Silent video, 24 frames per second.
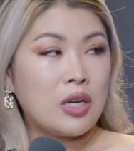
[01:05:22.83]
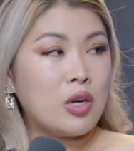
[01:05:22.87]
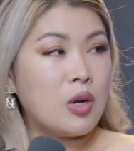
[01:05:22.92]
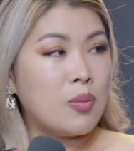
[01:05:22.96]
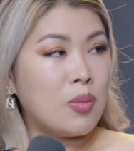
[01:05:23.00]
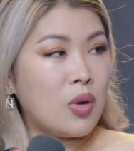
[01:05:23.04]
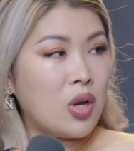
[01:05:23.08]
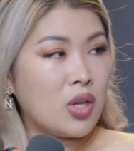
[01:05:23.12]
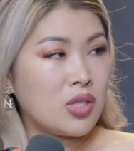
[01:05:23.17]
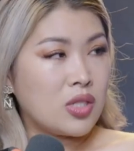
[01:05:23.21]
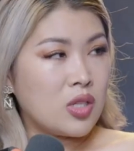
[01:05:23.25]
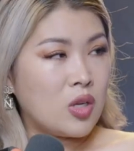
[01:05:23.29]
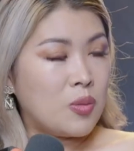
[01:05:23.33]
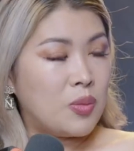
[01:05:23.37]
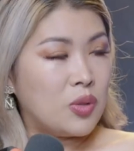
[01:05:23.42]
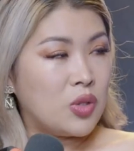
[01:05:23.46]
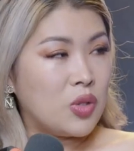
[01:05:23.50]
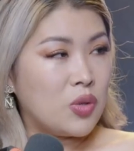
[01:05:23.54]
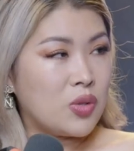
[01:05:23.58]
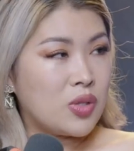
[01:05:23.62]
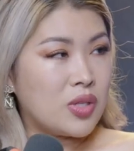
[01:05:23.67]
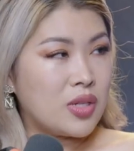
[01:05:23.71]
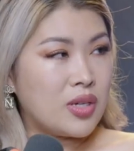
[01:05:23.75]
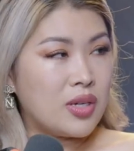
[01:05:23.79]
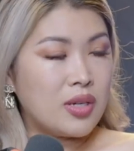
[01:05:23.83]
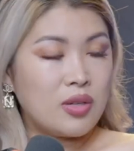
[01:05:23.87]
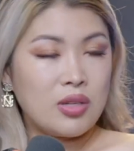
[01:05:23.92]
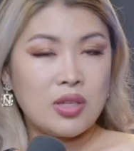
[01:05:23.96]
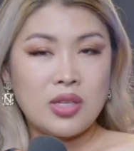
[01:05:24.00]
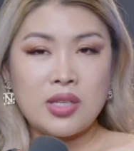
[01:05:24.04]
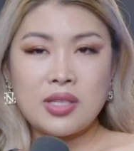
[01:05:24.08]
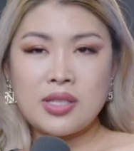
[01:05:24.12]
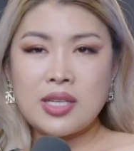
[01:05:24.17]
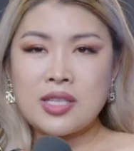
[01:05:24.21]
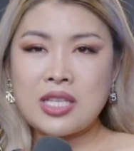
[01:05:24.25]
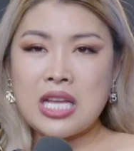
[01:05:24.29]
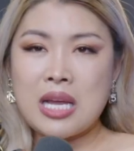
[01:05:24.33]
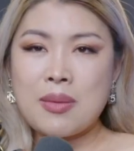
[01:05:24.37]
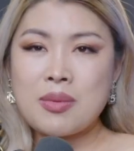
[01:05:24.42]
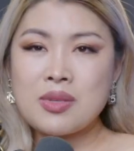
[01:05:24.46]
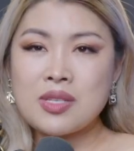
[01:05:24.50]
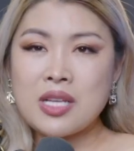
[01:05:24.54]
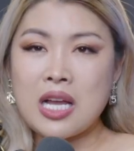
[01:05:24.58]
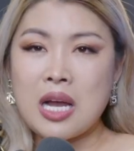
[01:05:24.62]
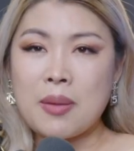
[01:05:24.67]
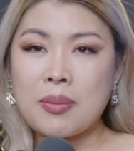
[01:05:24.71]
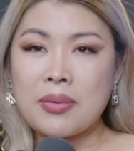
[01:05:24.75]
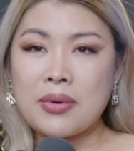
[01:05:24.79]
our boss, our producer. The time
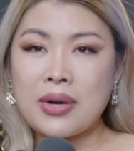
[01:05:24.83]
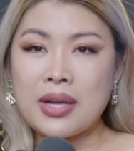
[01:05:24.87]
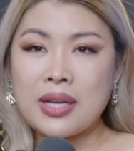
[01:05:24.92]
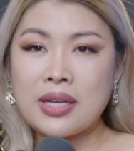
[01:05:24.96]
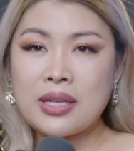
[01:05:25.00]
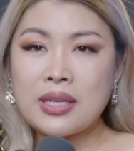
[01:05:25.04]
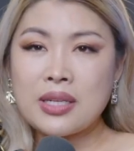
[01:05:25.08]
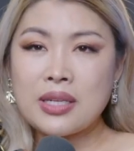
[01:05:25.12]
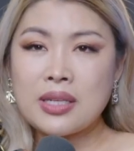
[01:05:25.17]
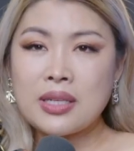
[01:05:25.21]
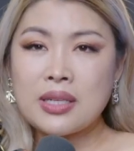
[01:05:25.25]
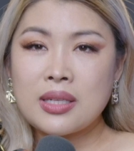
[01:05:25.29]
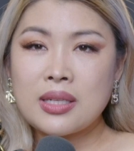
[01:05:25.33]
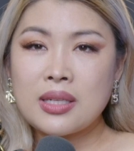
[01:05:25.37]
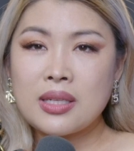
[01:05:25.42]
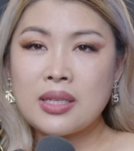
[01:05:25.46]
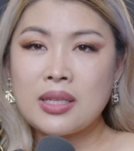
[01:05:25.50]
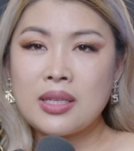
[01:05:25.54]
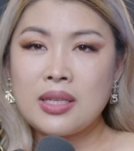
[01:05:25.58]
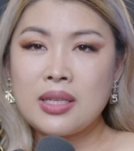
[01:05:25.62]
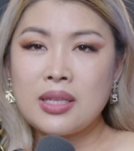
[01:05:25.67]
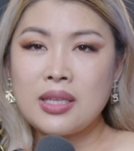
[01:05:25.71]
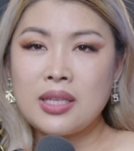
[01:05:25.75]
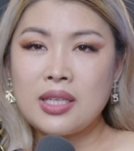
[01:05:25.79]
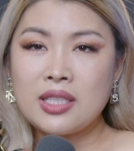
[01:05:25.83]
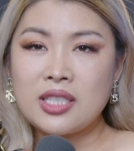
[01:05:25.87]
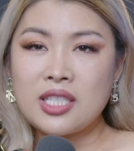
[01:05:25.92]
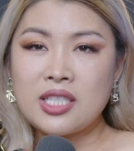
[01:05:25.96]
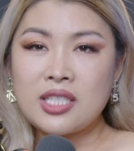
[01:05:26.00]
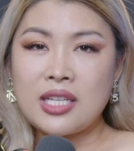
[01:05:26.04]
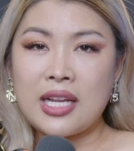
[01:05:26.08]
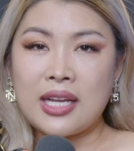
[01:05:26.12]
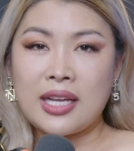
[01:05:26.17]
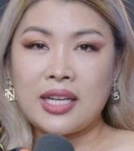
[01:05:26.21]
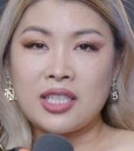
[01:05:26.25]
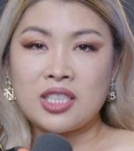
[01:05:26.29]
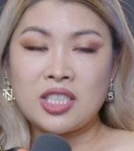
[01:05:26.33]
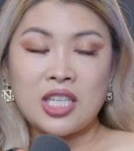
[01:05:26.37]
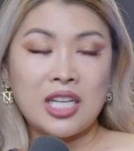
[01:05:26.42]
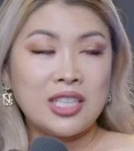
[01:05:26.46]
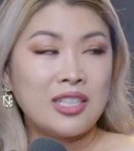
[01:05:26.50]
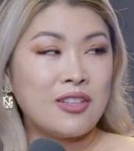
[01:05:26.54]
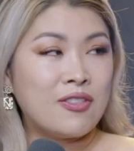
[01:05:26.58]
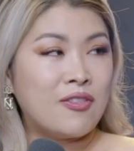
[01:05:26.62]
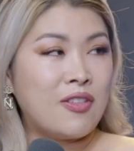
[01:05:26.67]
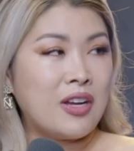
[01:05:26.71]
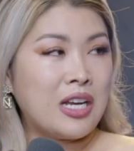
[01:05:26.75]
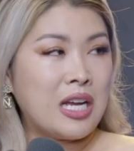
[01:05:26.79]
is up, right? She's like, shut
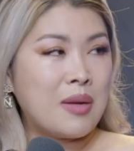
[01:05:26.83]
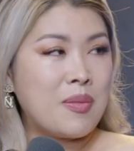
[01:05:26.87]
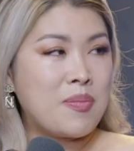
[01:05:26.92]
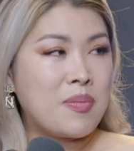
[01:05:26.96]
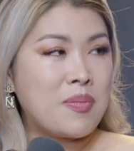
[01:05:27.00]
the fuck up.